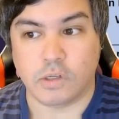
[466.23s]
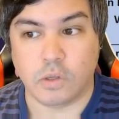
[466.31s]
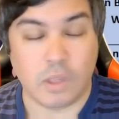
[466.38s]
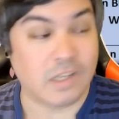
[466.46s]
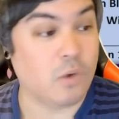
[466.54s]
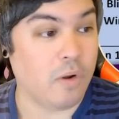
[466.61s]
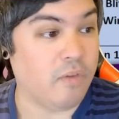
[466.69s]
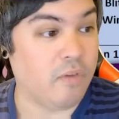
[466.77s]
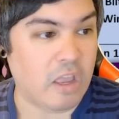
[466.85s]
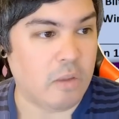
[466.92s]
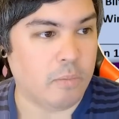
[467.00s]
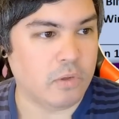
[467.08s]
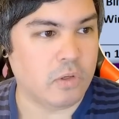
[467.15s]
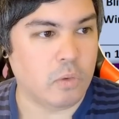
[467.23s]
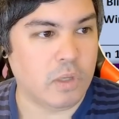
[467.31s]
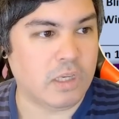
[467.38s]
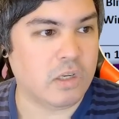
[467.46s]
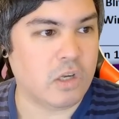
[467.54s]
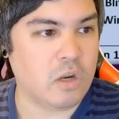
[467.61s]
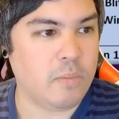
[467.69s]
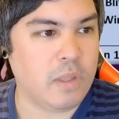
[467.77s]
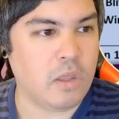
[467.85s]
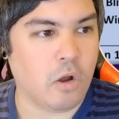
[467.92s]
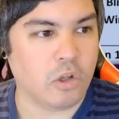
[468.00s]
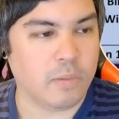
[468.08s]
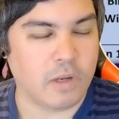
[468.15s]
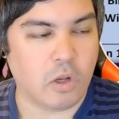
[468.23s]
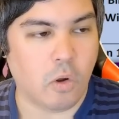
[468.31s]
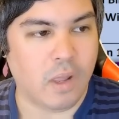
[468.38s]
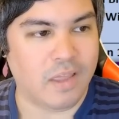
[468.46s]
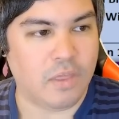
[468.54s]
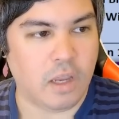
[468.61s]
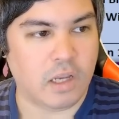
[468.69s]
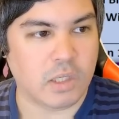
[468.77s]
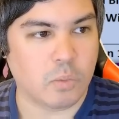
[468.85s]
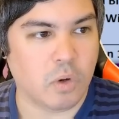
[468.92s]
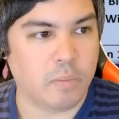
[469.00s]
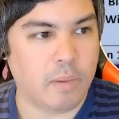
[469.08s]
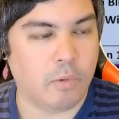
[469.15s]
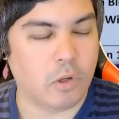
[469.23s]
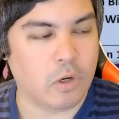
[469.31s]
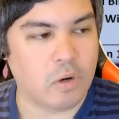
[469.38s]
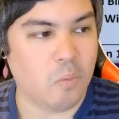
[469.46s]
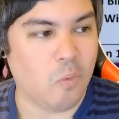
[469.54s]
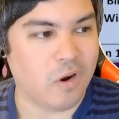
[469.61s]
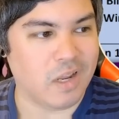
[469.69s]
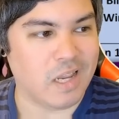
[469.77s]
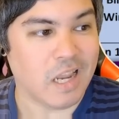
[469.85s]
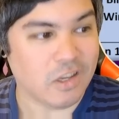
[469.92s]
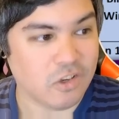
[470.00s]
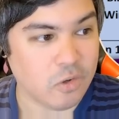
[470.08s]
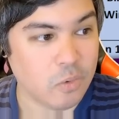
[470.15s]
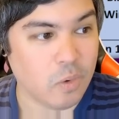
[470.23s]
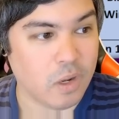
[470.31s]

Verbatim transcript: So that's quite valuable. So this is going to be the ultimate goal, I think, is where people are going to want to get to.